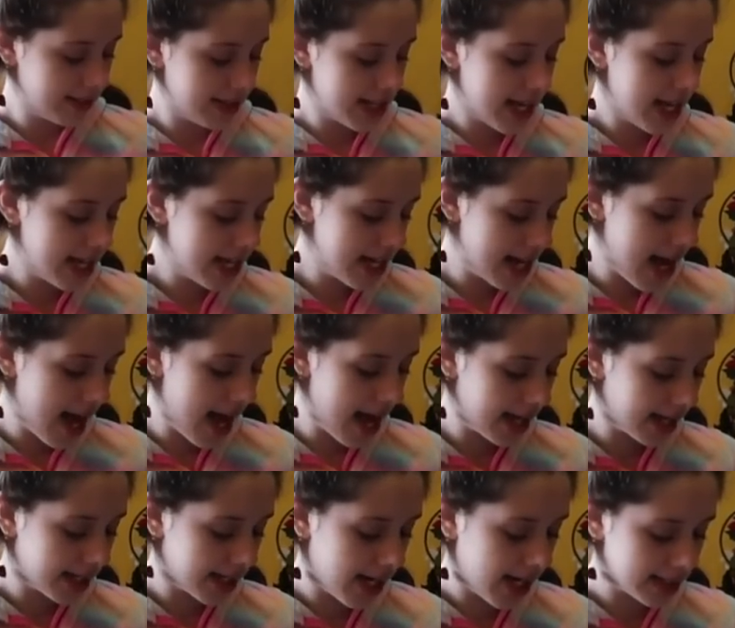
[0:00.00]
Then
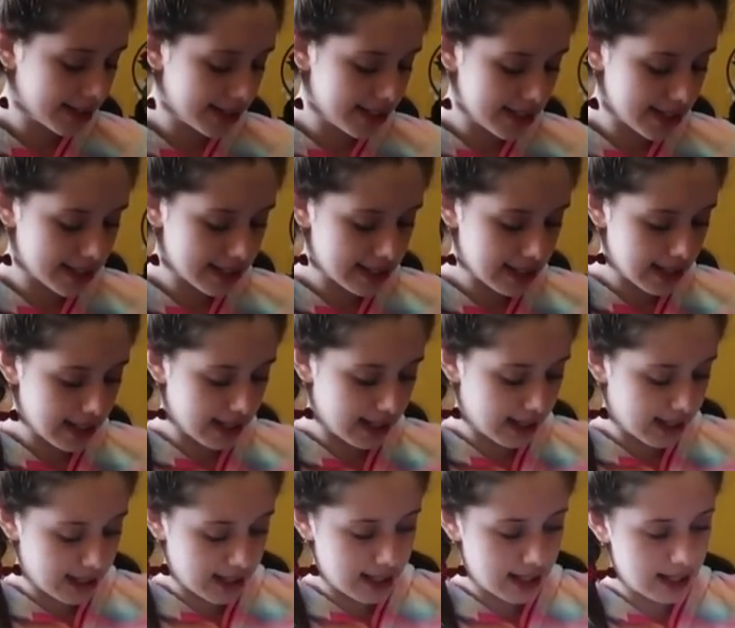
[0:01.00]
I got this like,
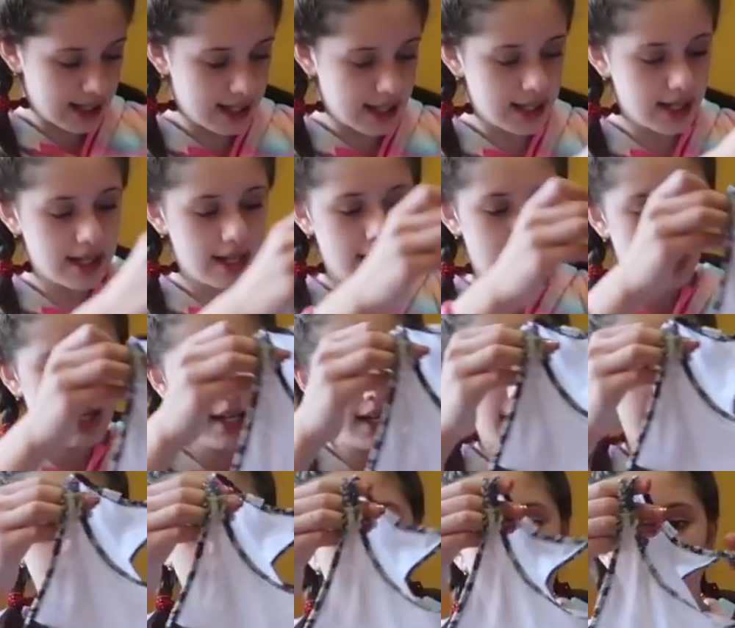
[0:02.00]

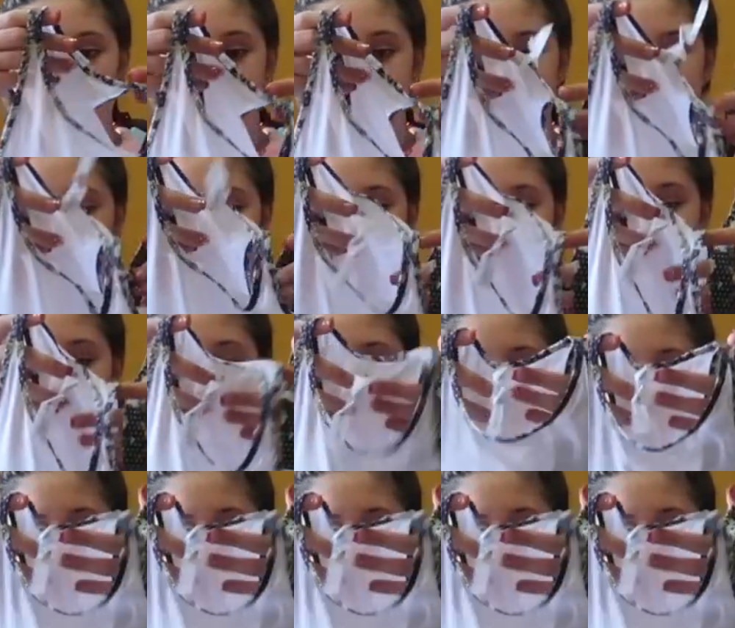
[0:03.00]
it kind of reminds me of